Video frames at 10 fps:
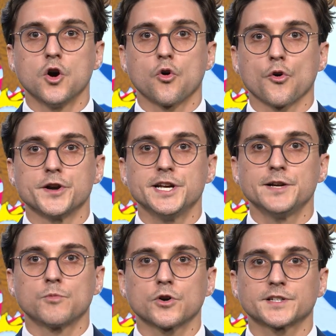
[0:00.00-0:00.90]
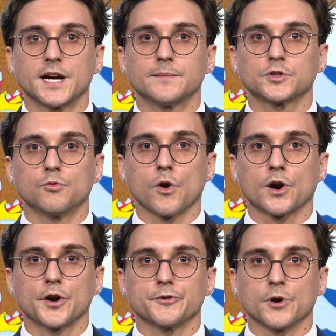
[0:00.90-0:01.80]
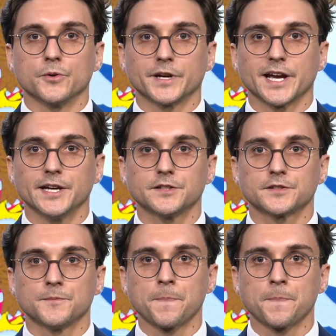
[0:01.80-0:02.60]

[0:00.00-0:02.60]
or need more time to work on your own case.